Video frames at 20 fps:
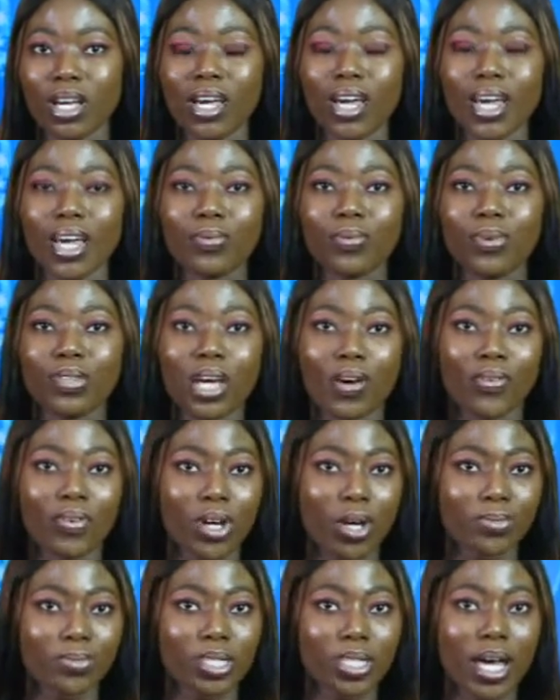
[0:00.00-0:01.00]
And with that,
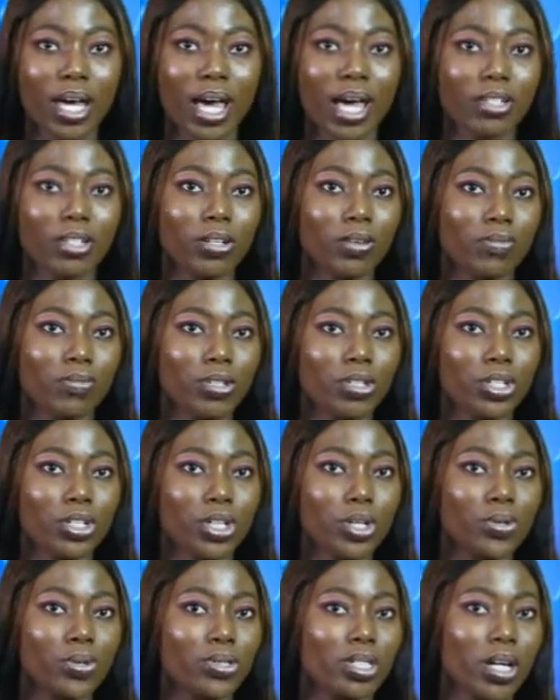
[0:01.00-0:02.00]
come to the end of the
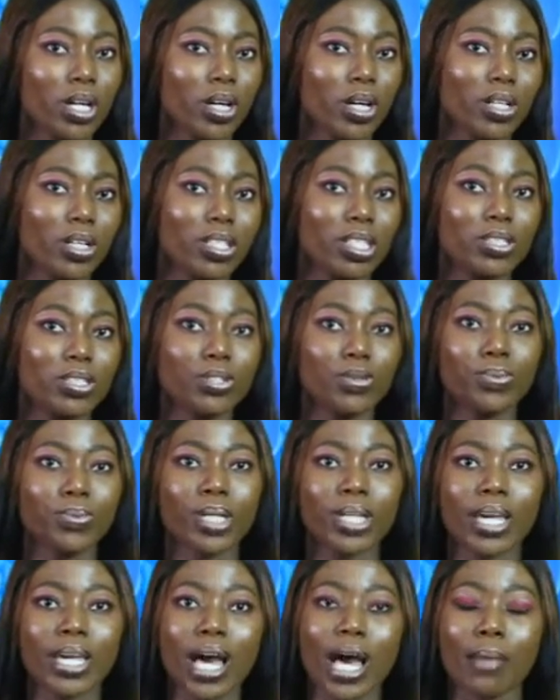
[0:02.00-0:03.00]
news. Here is a
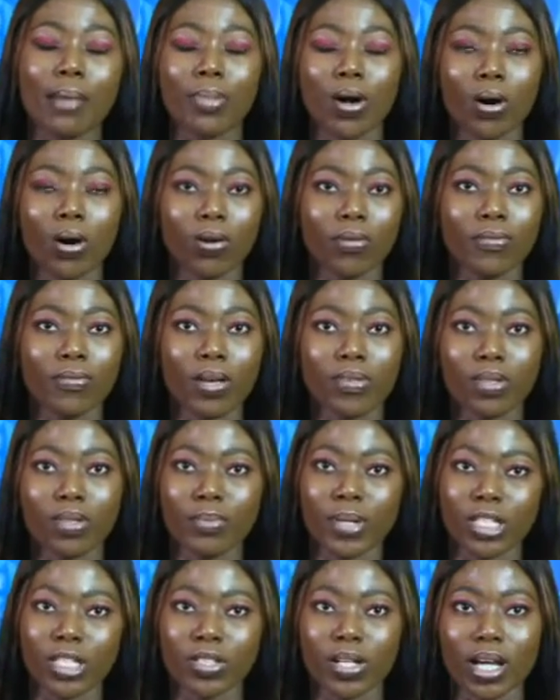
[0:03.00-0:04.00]
recap of the
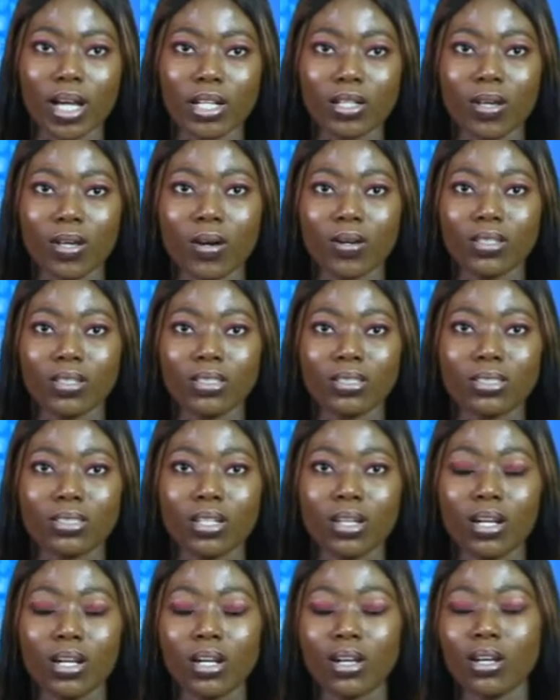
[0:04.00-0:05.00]
major headlines.
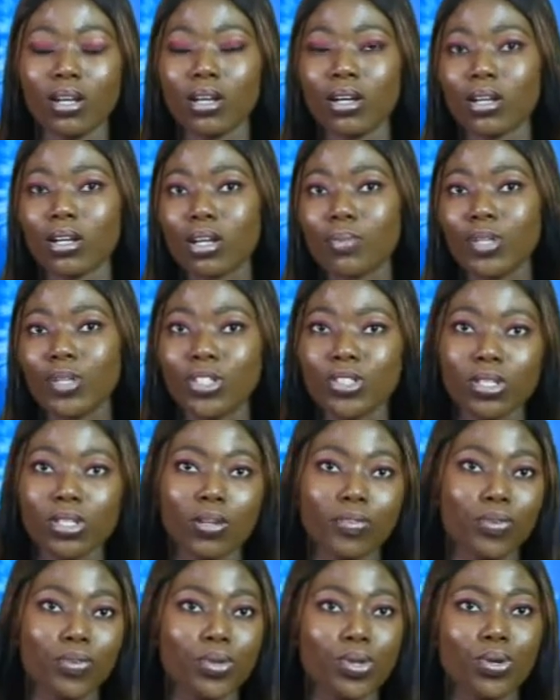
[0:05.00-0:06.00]

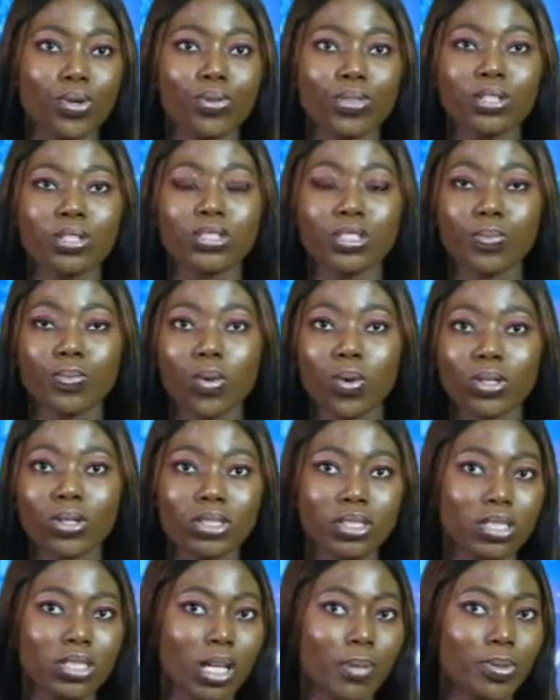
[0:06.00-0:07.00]
Commissioner for Youth and
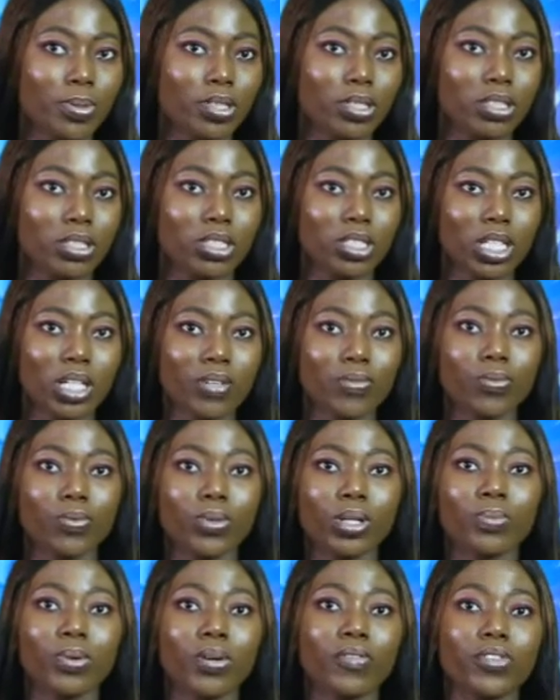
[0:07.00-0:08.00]
Sports, Deputy Chief
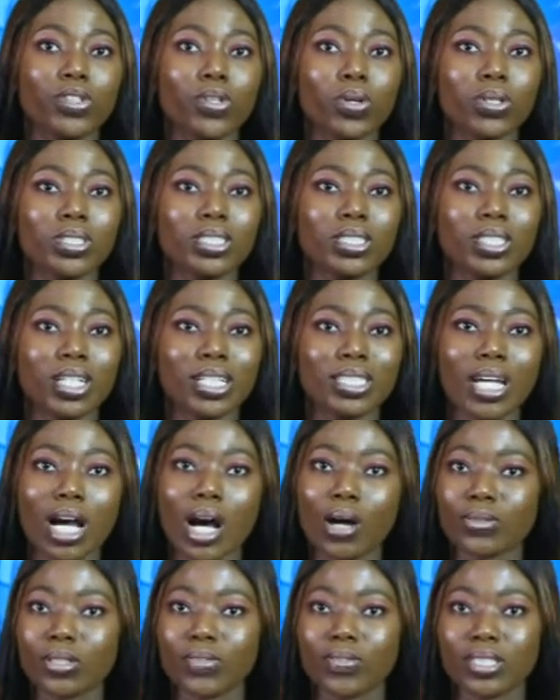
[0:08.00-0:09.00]
Whip of your State
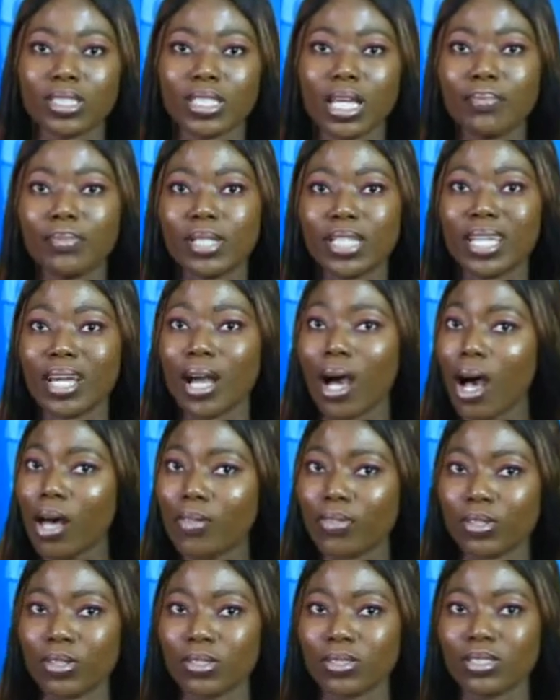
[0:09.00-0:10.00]
House of Assembly,
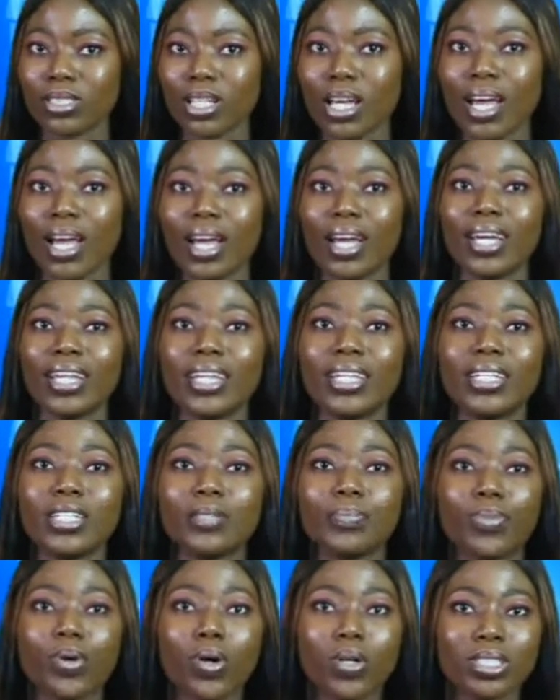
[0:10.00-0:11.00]
others lead
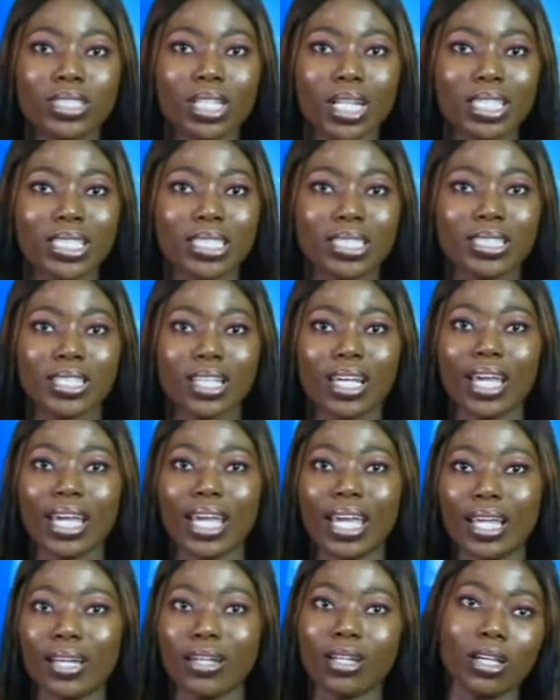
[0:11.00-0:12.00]
protests
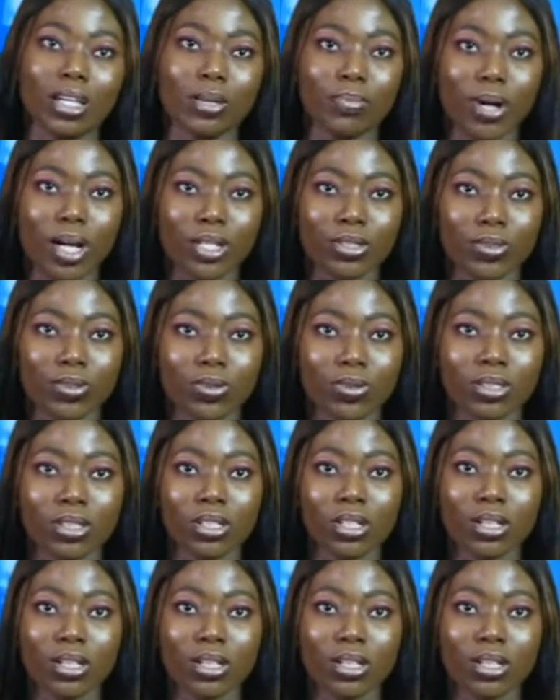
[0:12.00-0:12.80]
in Ibadan.